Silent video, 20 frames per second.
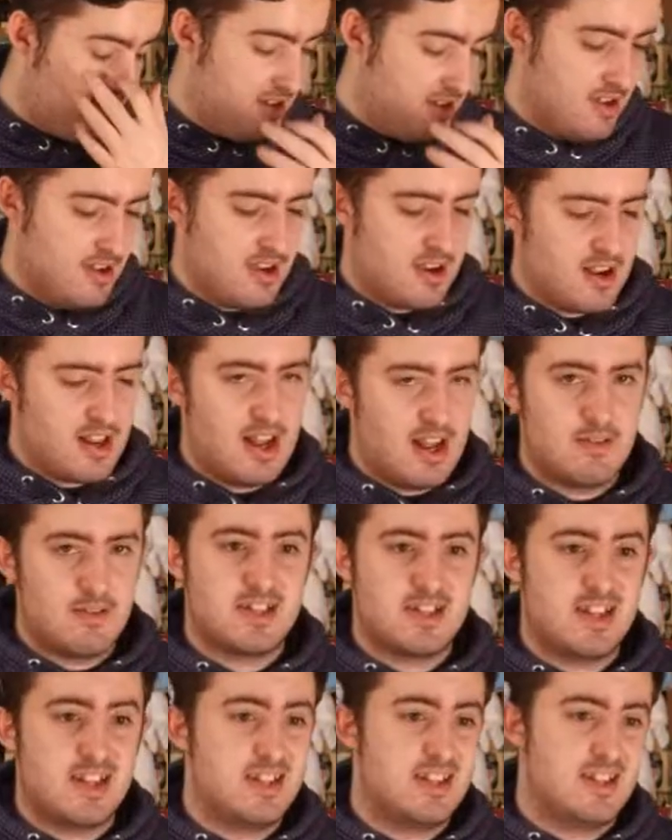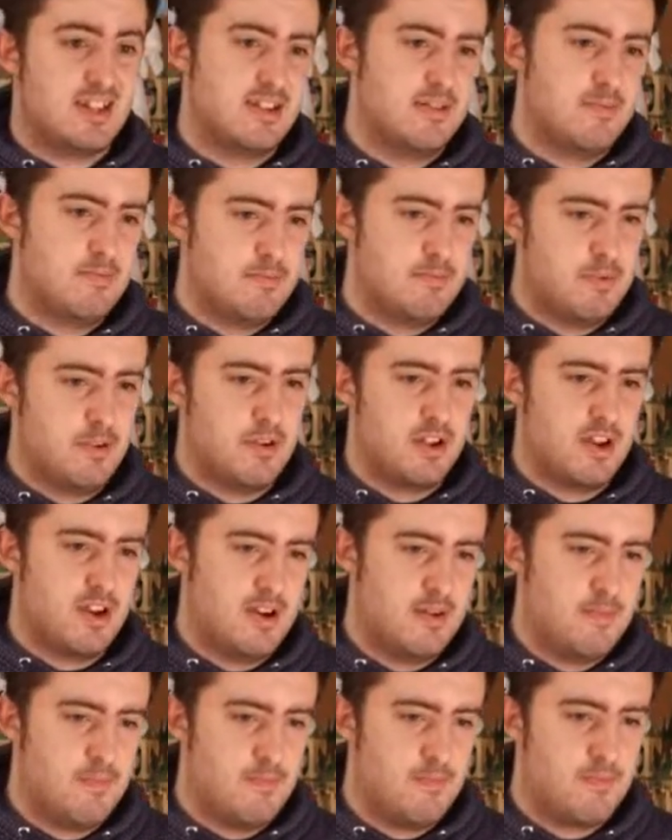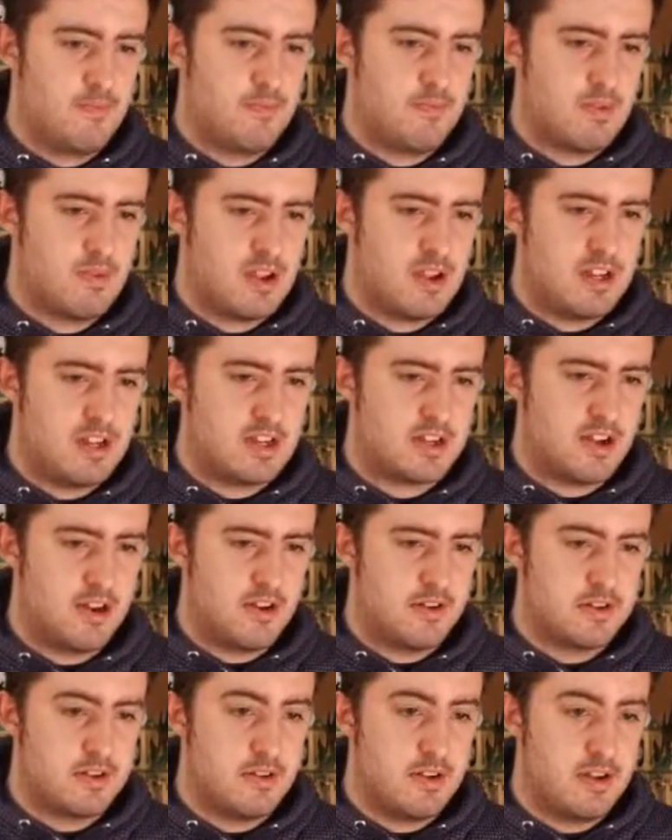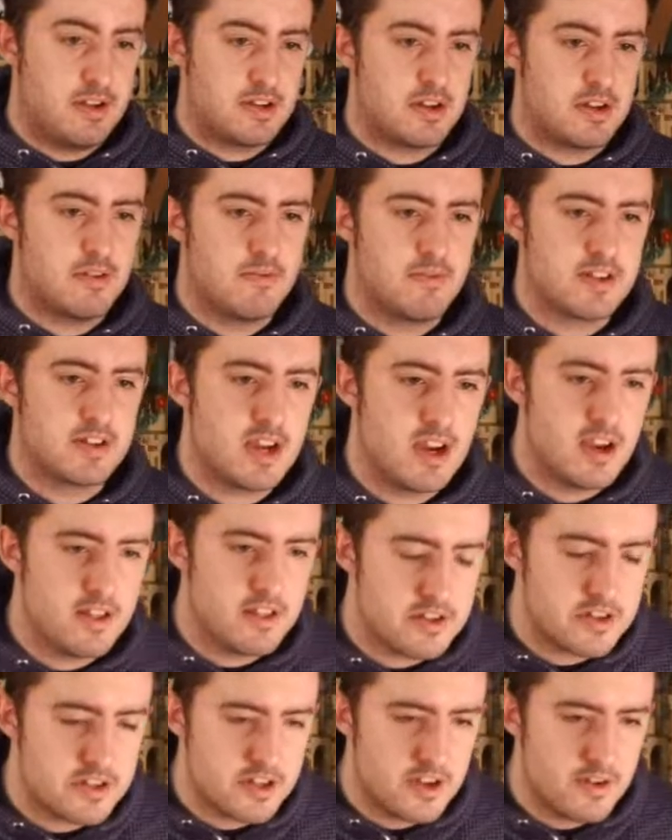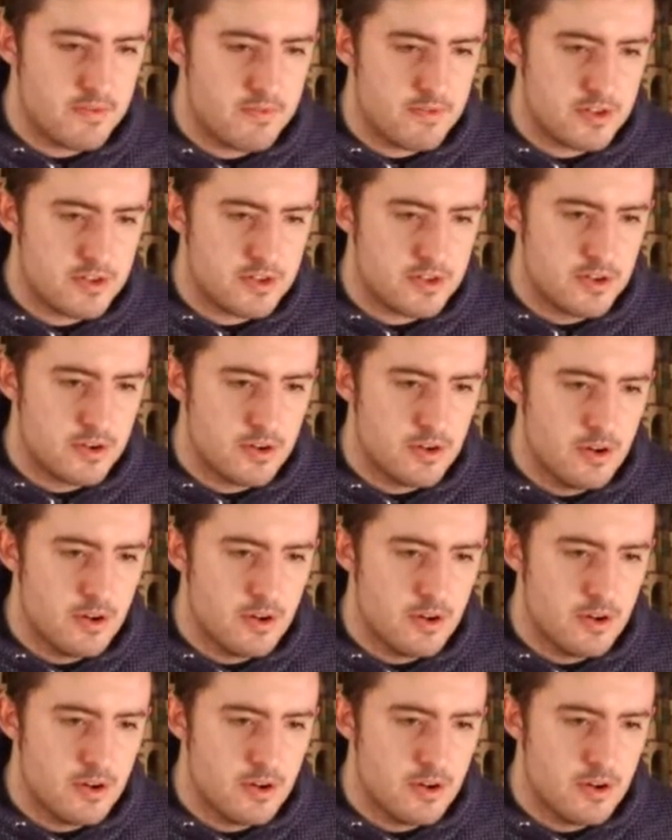Cloud City, but it's gonna retire this year for sure.